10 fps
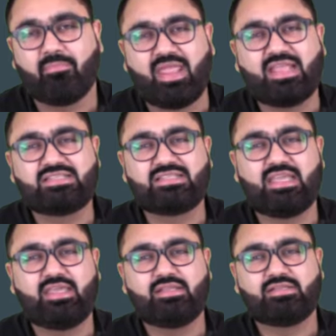may
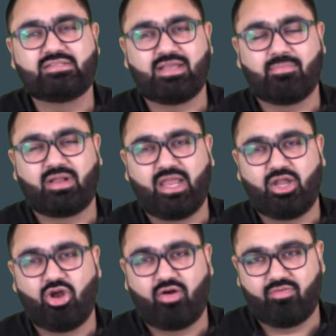see some
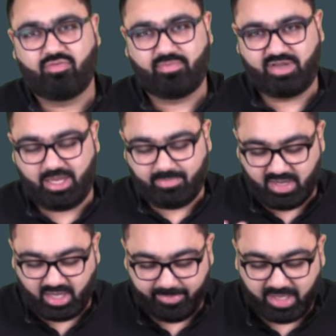kind of
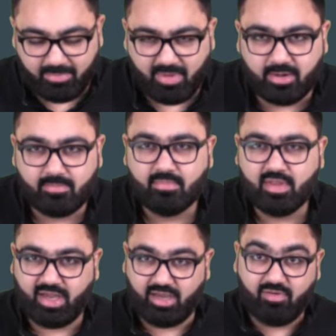treatment coming in, but
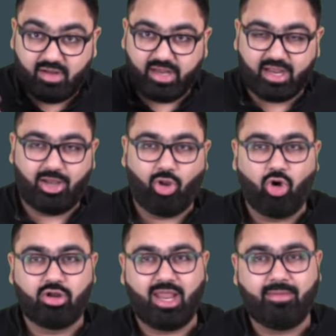it will take a
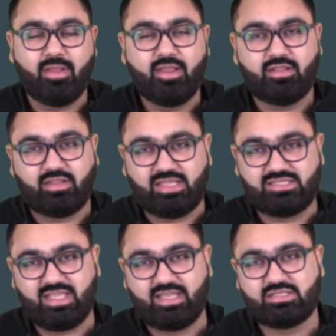long time.
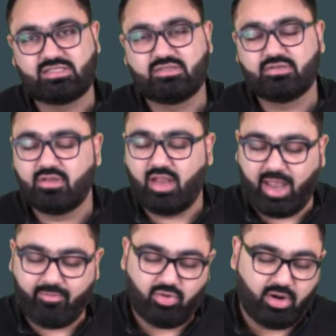These things
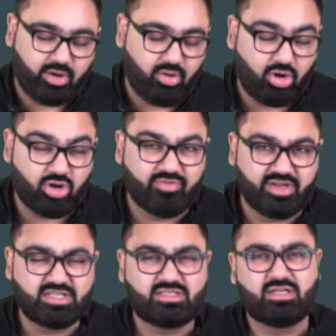have to undergo a lot of
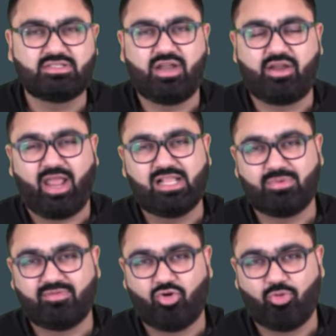research and
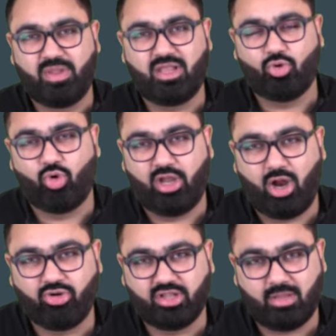trials before being rolled
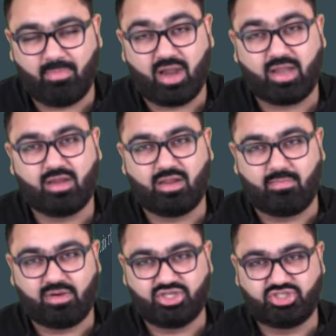out in the market
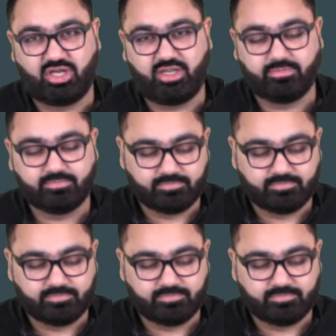commercially.